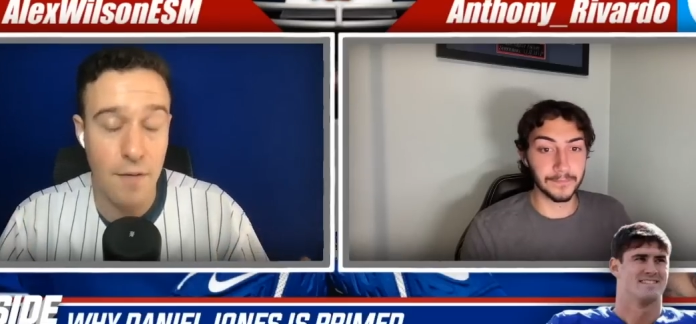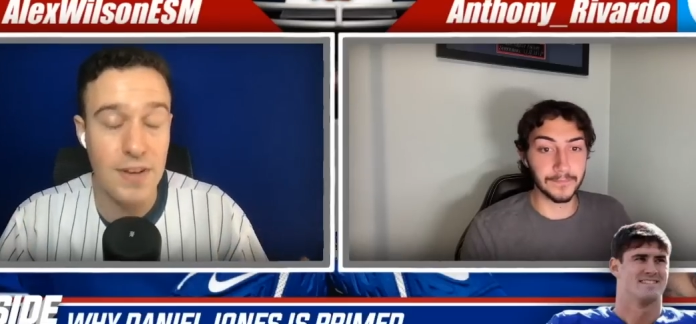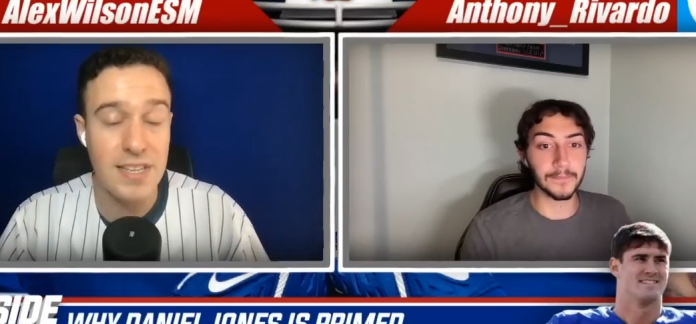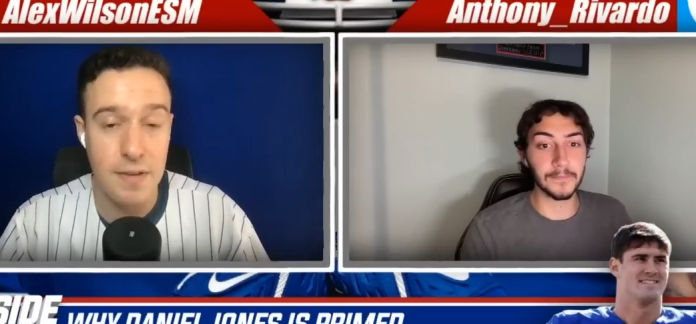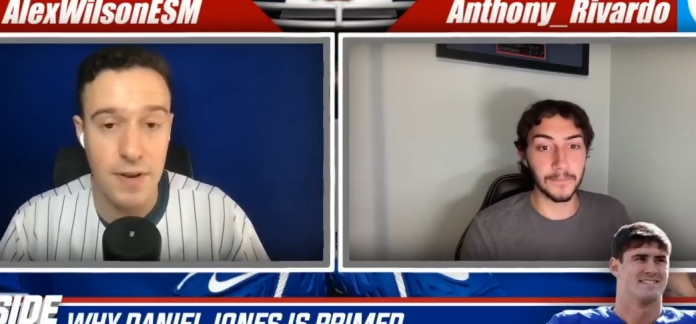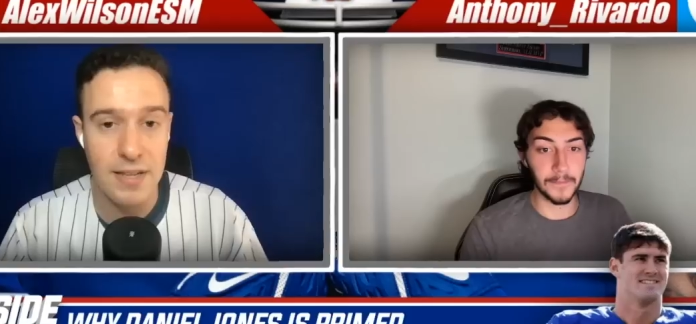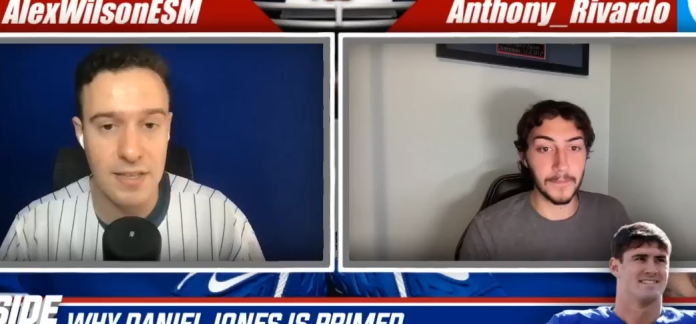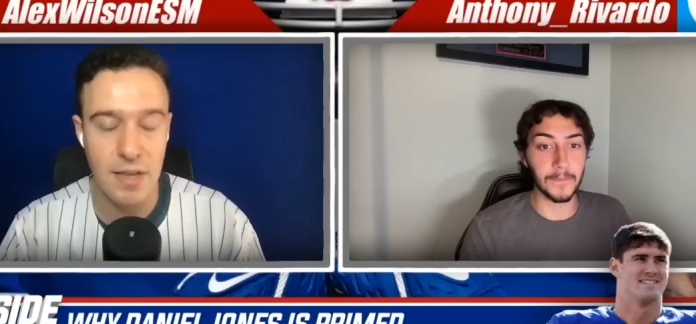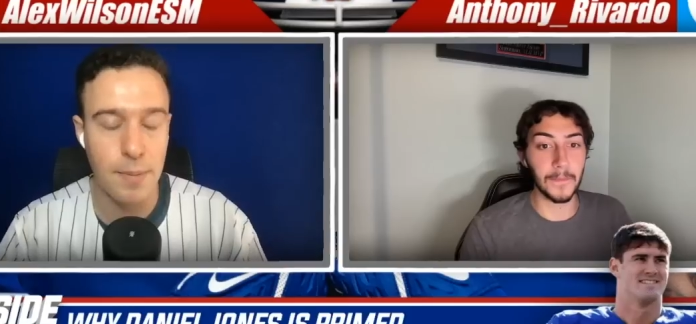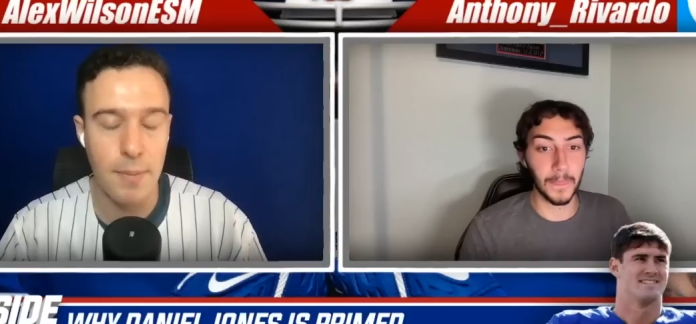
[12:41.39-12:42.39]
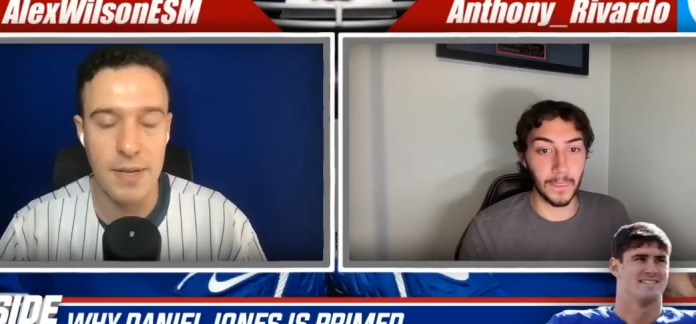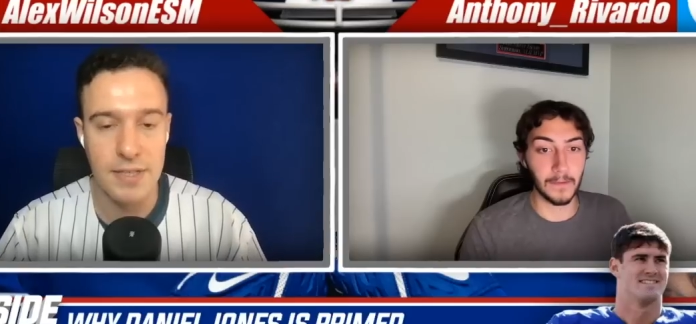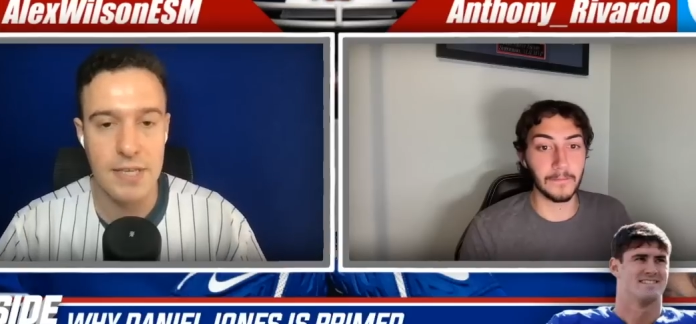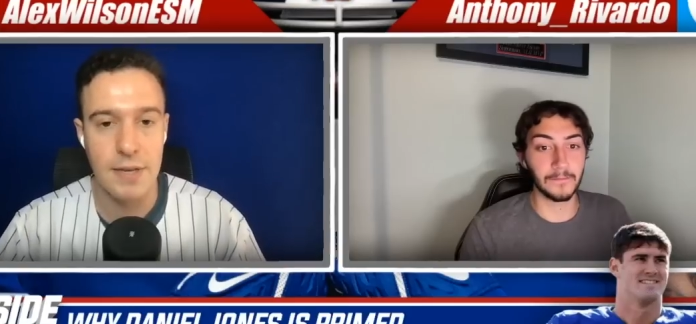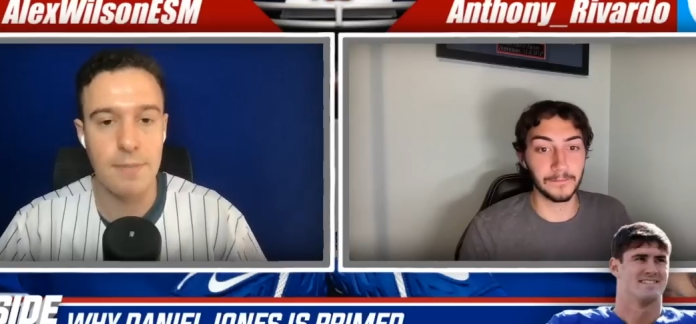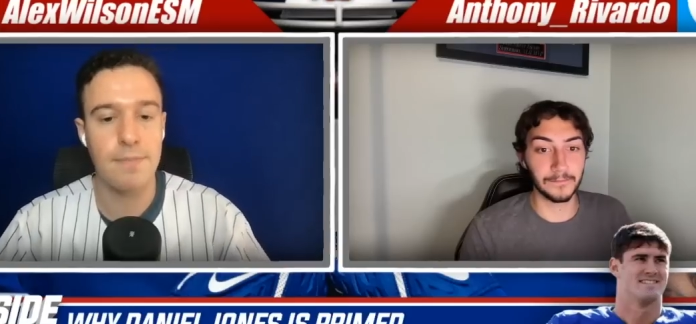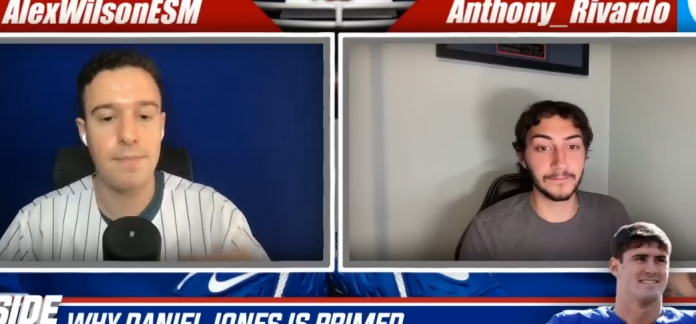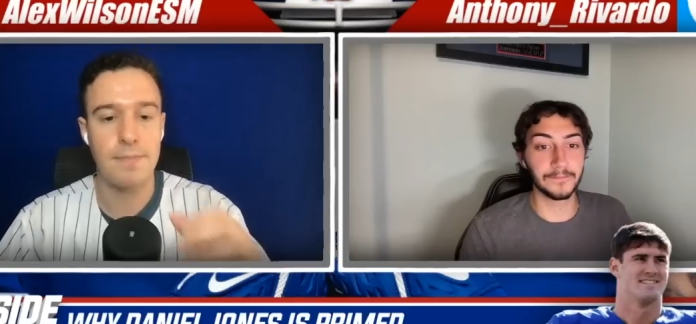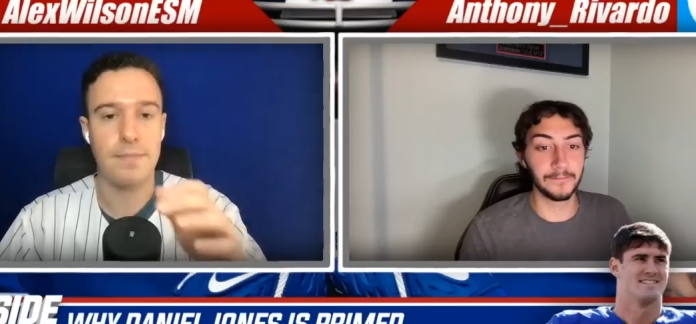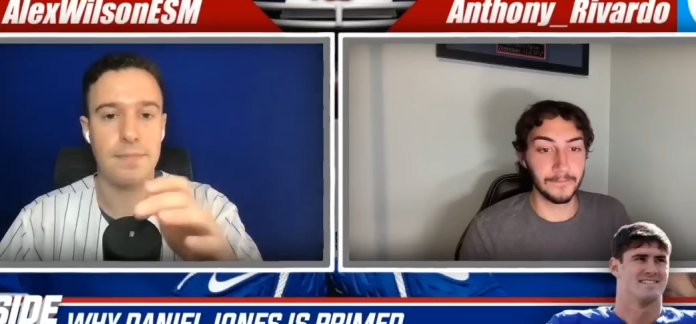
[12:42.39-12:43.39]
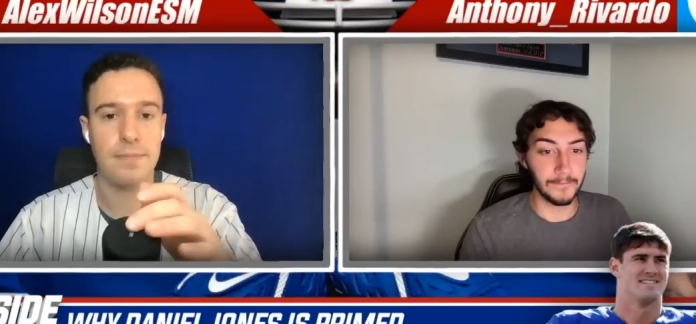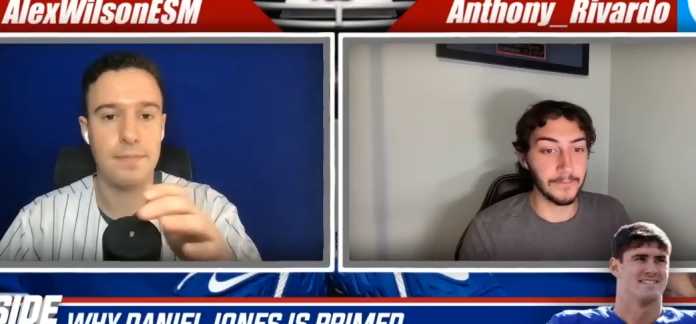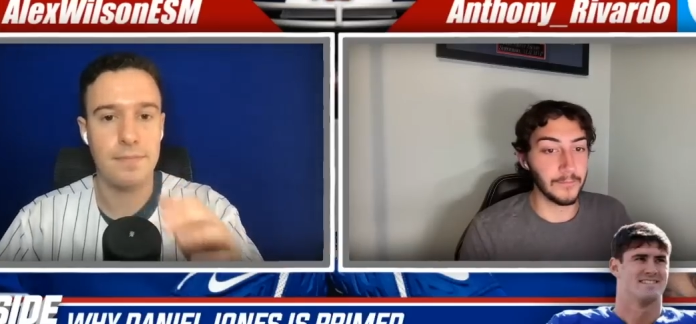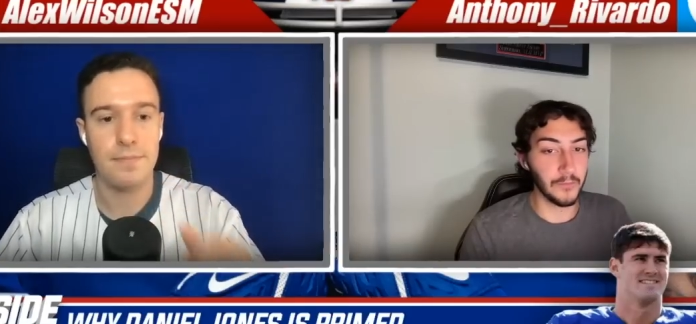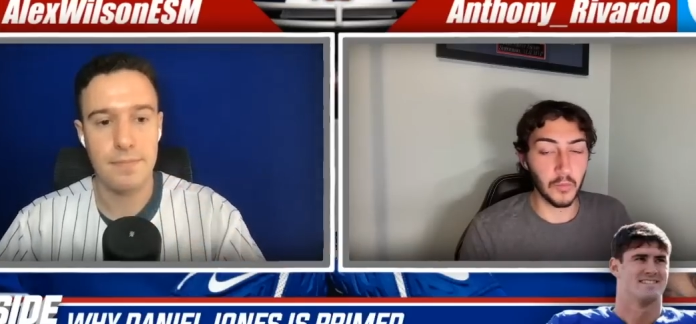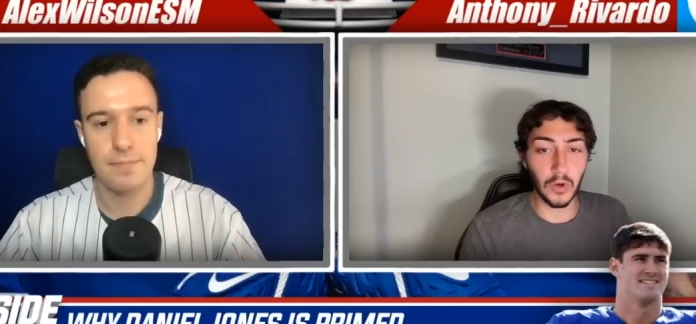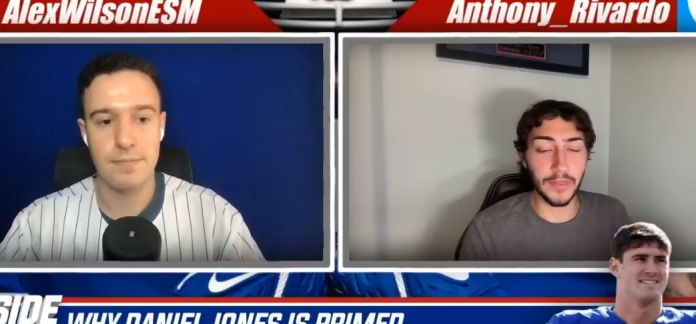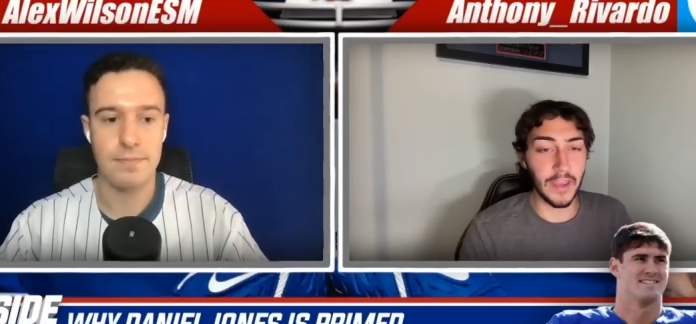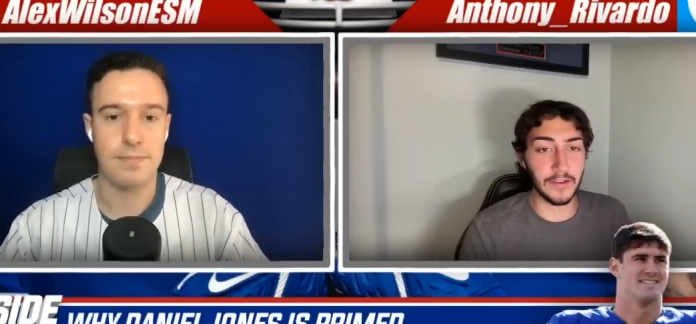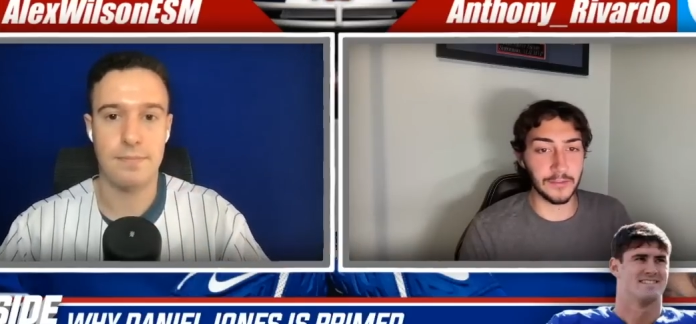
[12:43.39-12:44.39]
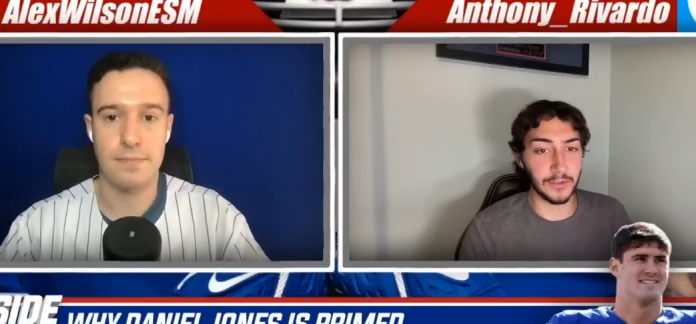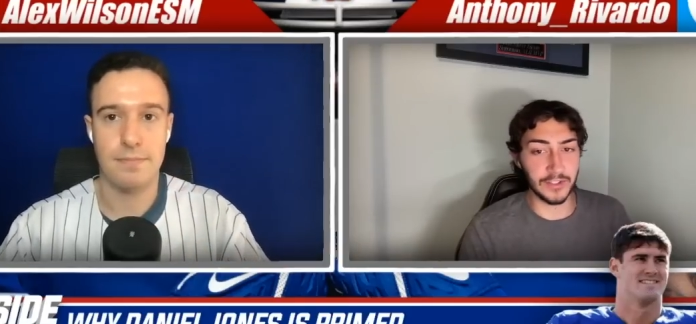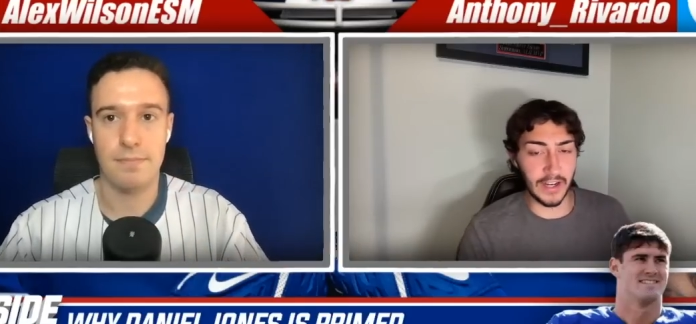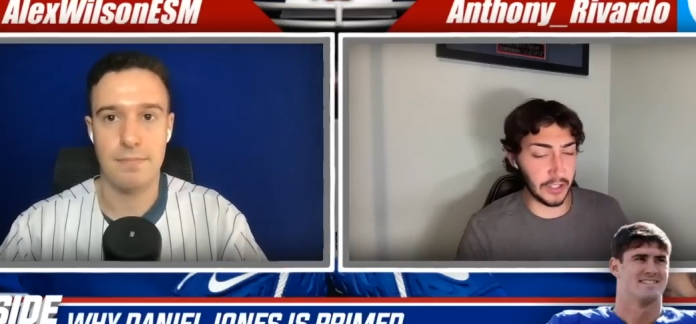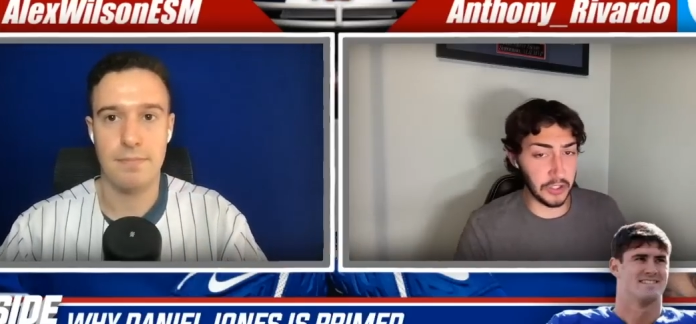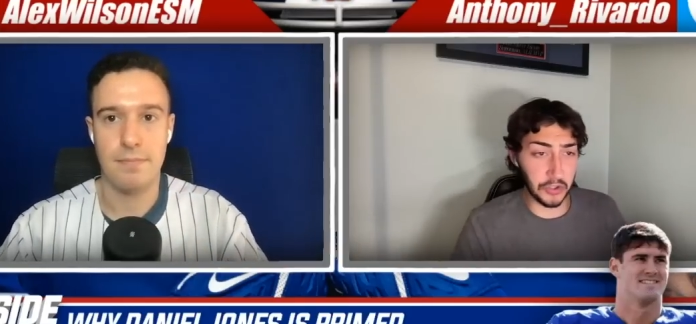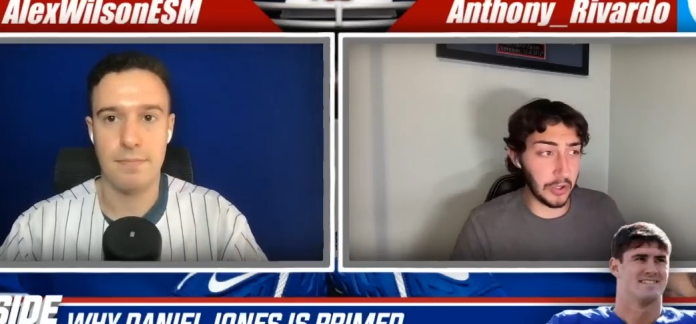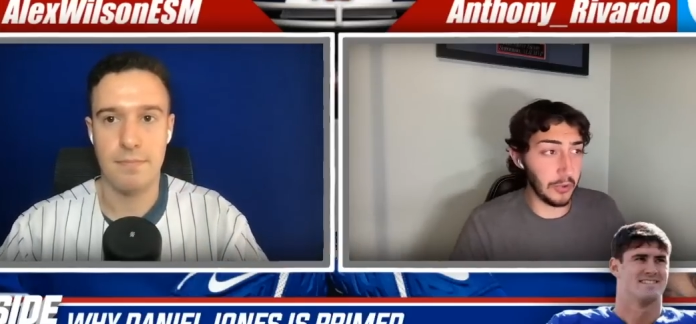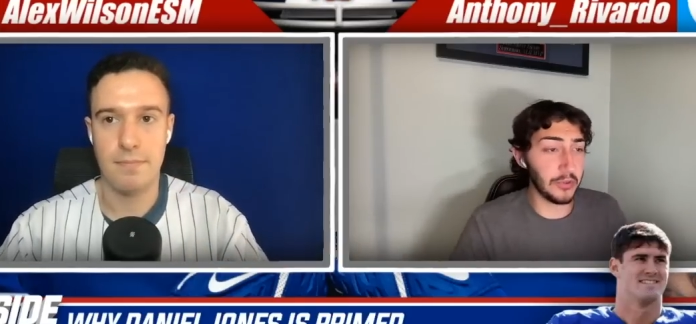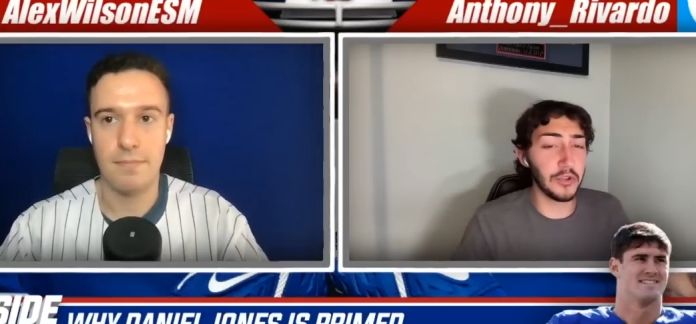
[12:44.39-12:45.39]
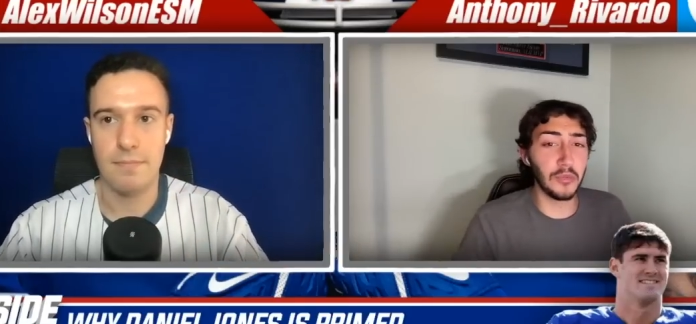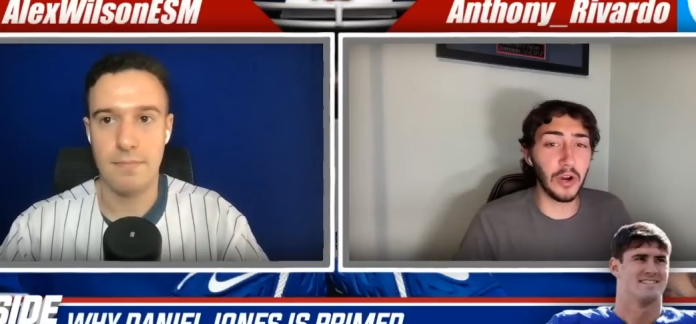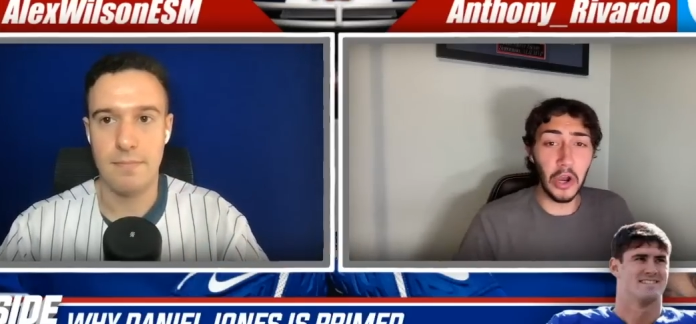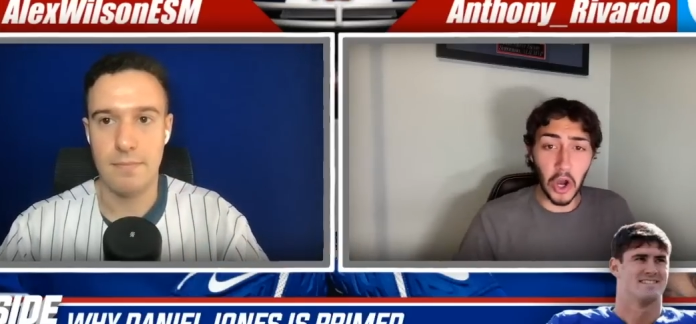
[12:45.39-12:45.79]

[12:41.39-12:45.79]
Speaker 1: in dividends this upcoming season.
Speaker 2: 1,000%. I couldn't agree with you more.